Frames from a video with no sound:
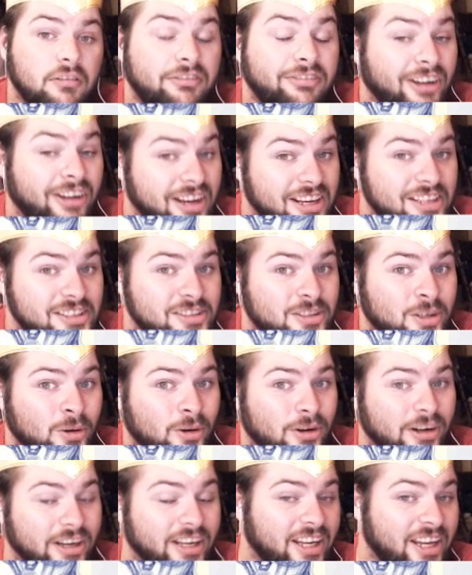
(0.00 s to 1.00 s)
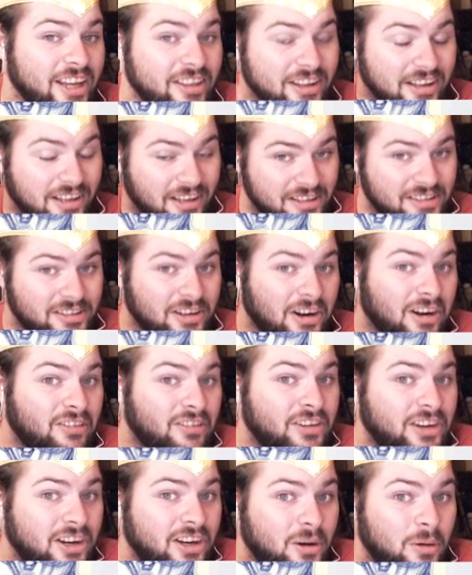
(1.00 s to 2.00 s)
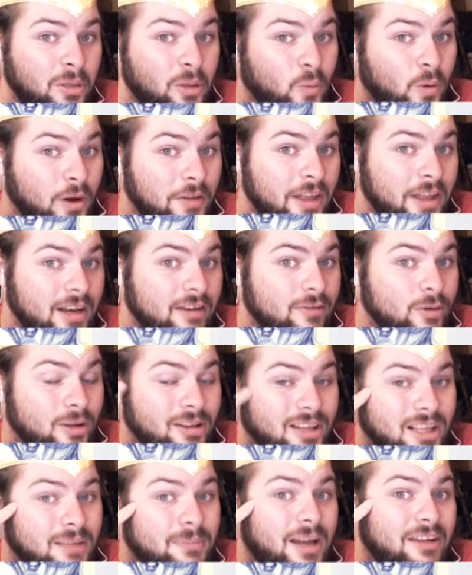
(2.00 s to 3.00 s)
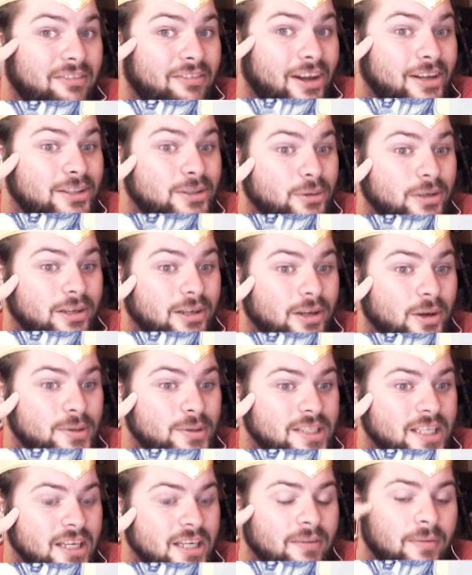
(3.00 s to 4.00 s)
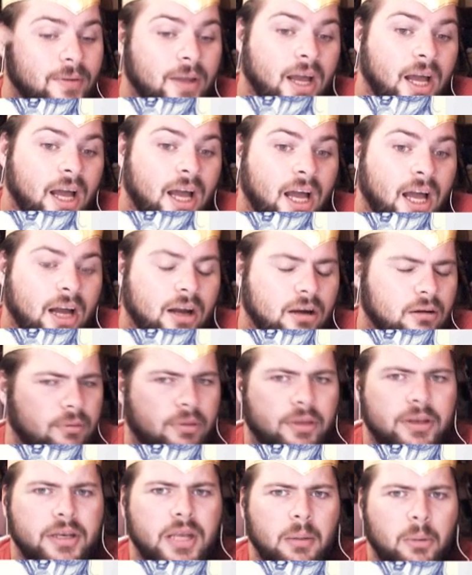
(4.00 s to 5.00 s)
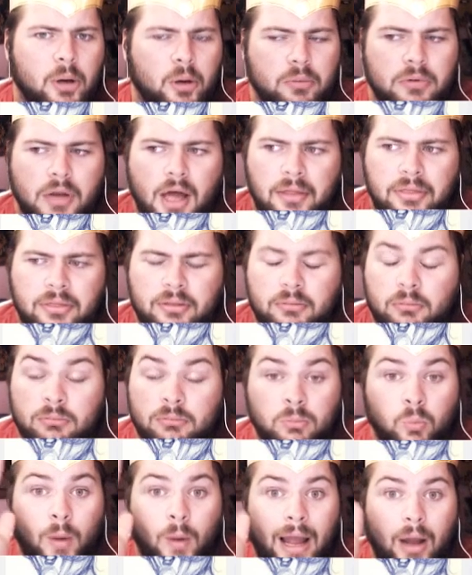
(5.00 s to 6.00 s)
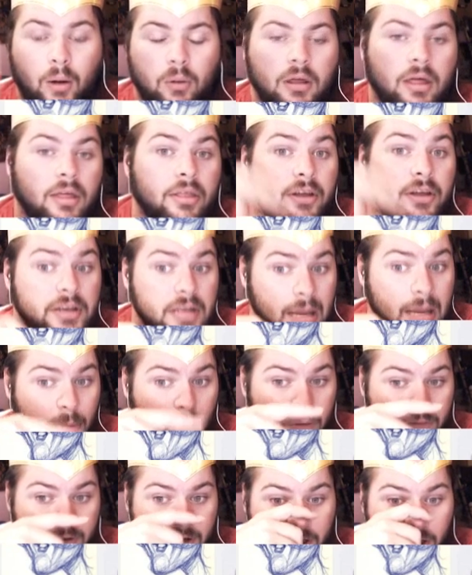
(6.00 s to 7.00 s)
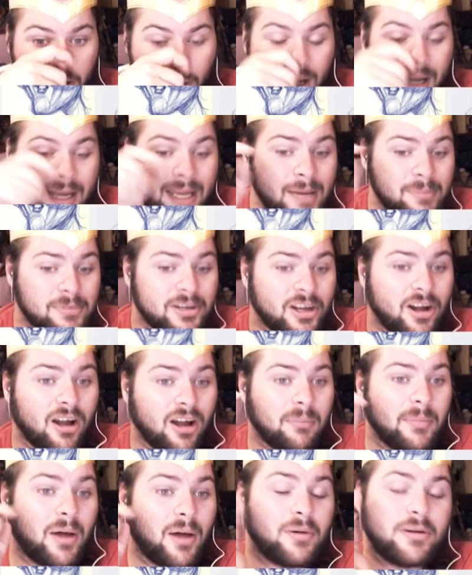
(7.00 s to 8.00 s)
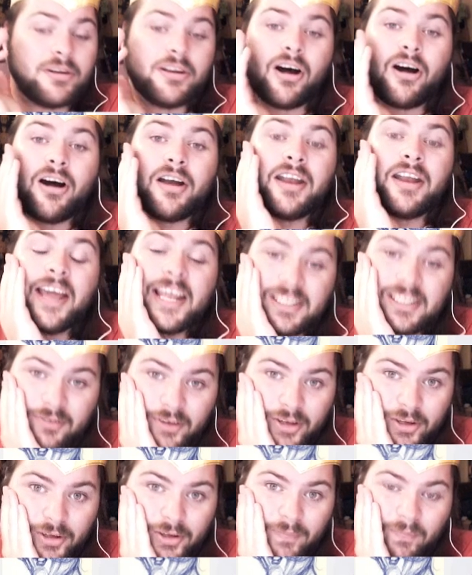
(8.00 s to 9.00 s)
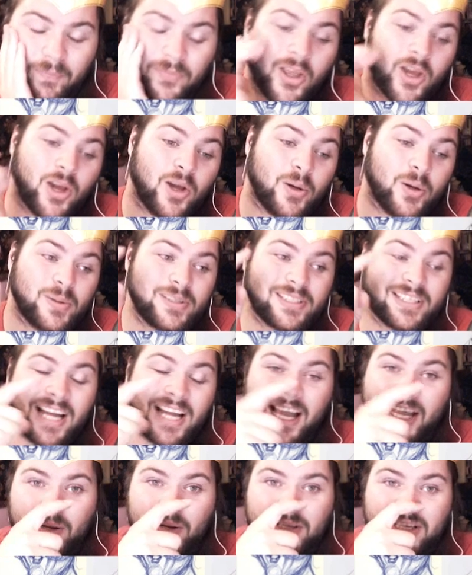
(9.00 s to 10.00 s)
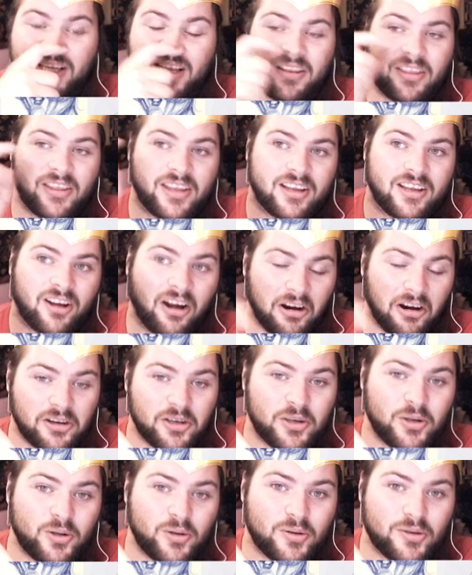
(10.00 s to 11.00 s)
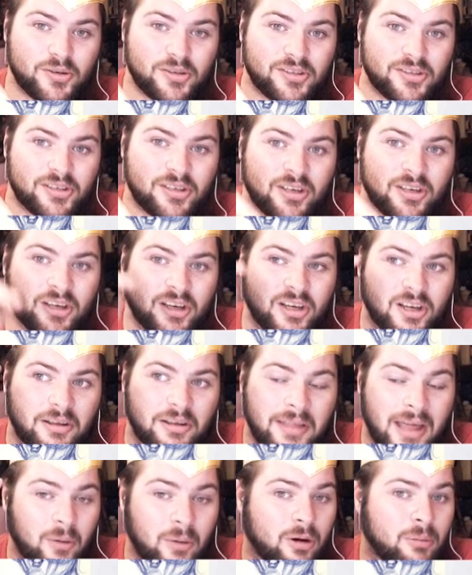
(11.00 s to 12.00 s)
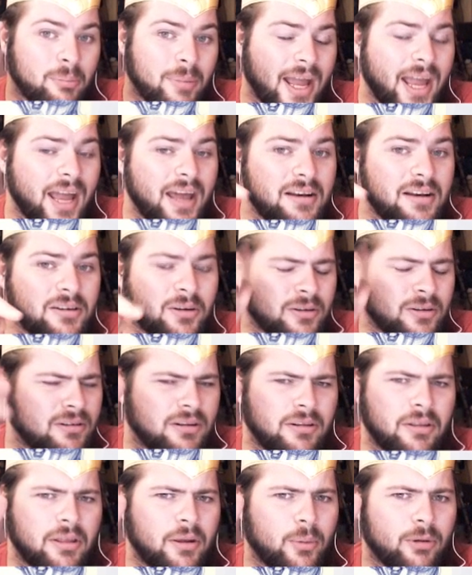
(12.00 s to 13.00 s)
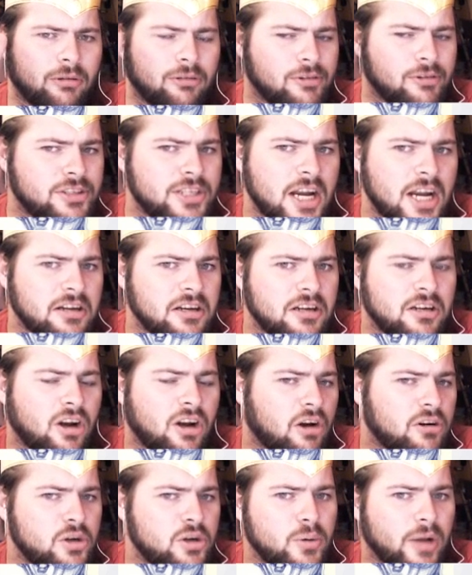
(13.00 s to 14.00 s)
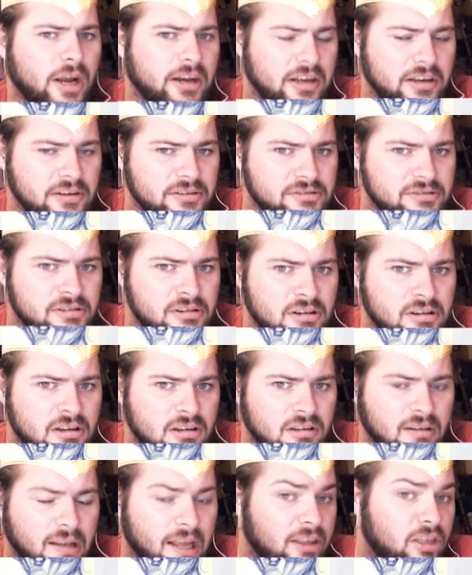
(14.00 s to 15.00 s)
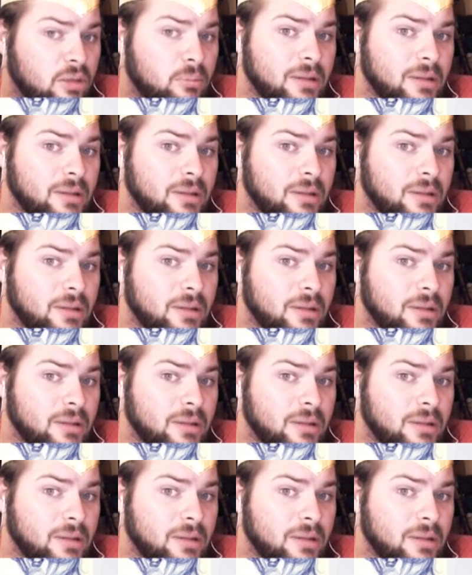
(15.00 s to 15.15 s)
Funny story, in the Kickstarter video, the one that if you click my face you can go see, the demo, the demo video, I keep talking about Don Hetzfield, who's the guy who did the cartoons that were banned or they were rejected cartoon ideas, like the